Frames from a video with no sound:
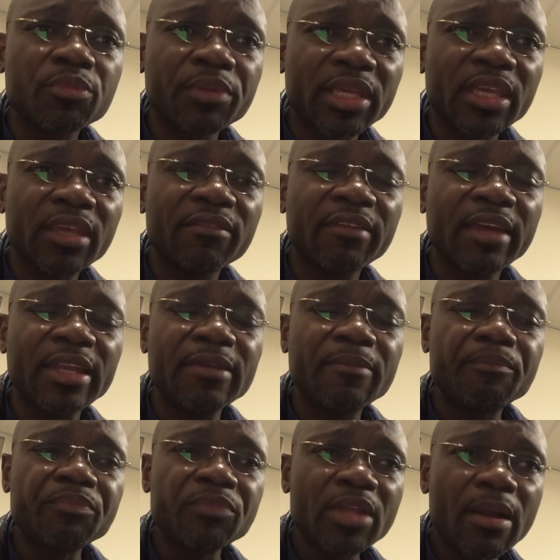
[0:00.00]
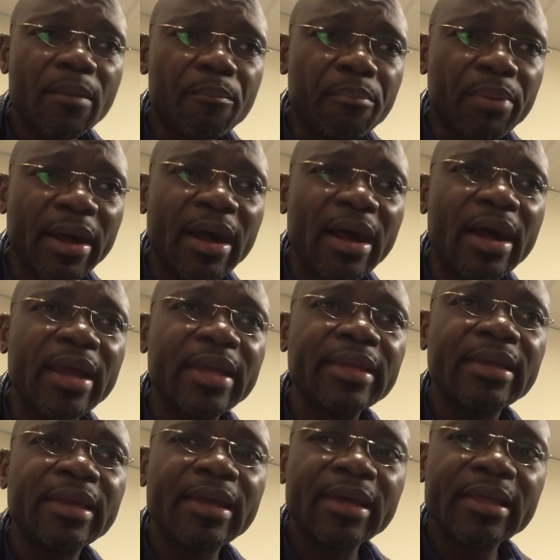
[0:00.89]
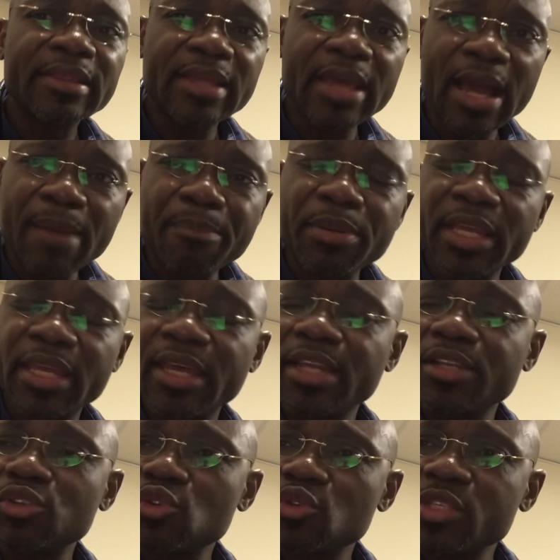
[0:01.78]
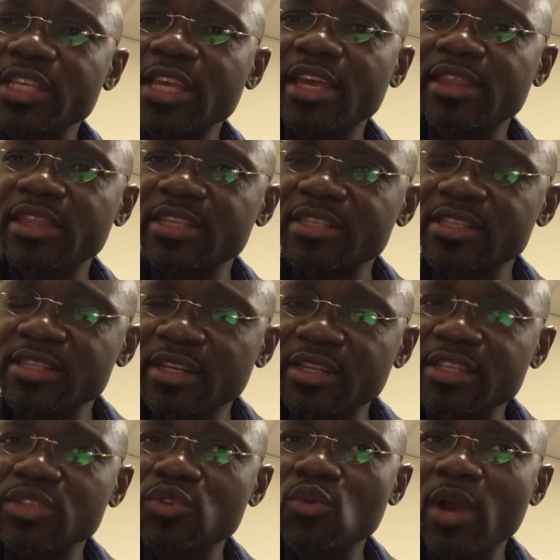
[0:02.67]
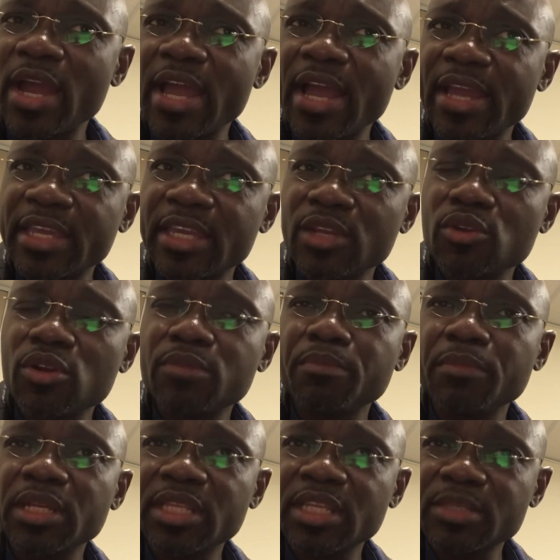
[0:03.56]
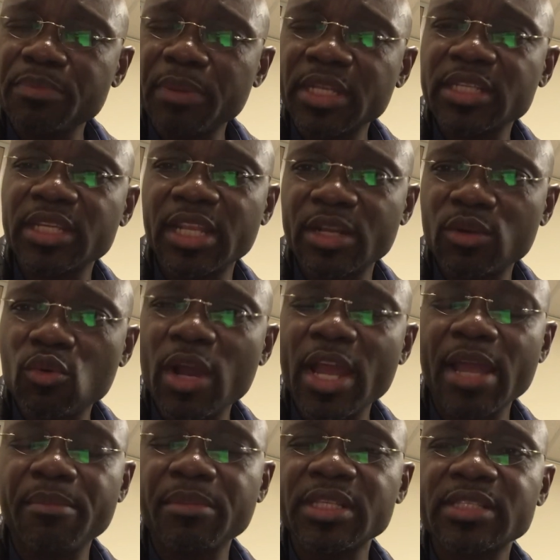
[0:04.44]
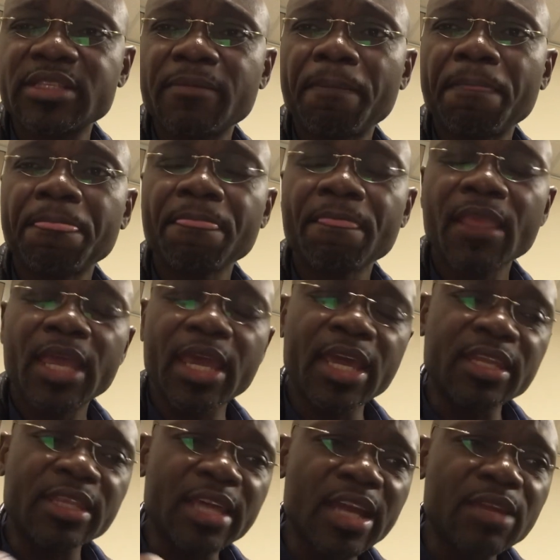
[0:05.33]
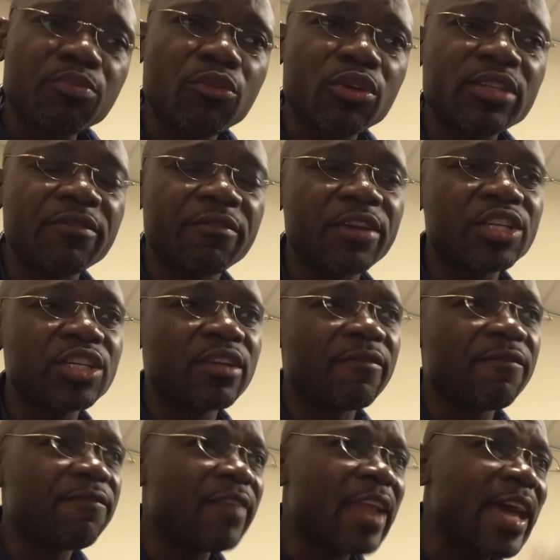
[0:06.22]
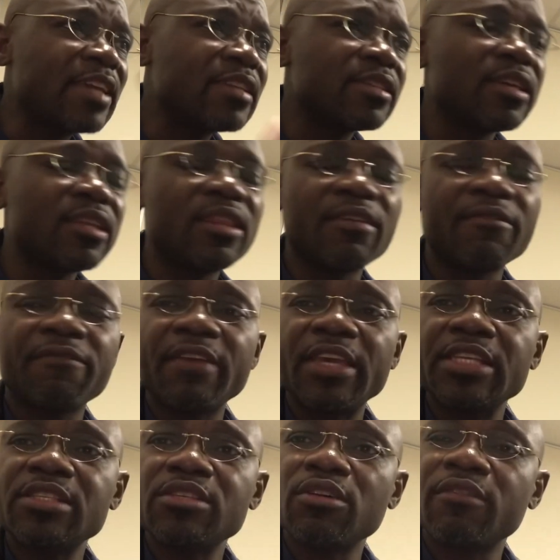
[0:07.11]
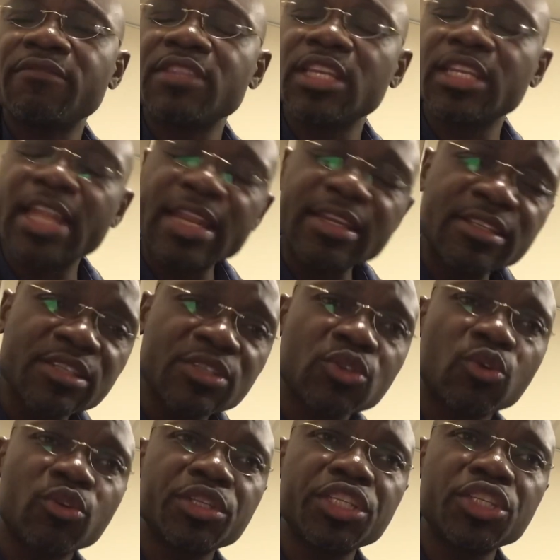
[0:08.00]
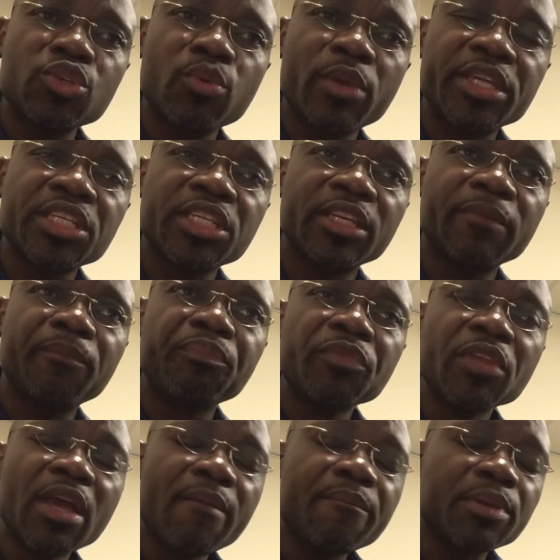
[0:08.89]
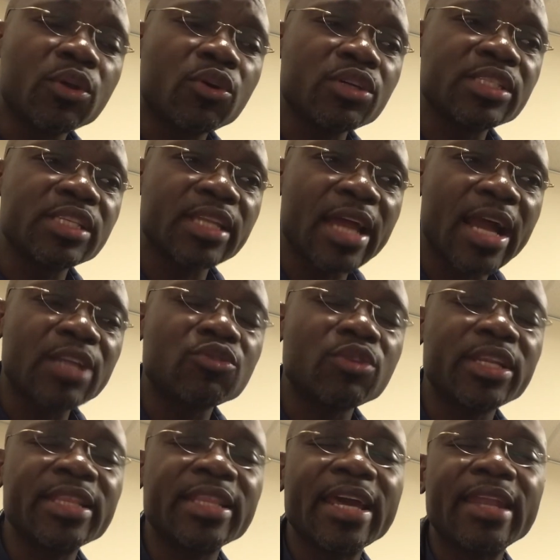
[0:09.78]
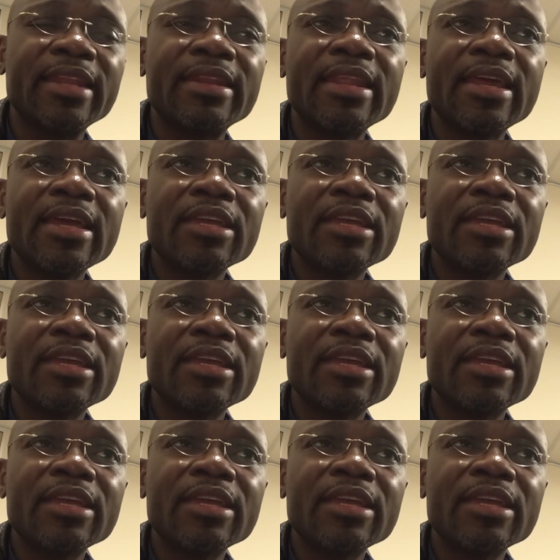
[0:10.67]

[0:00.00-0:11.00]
be given by the applicant to say, this is the reason why I cannot meet these particular requirements. And that motivation flies in the face of the non-discontinuation, because it actually then,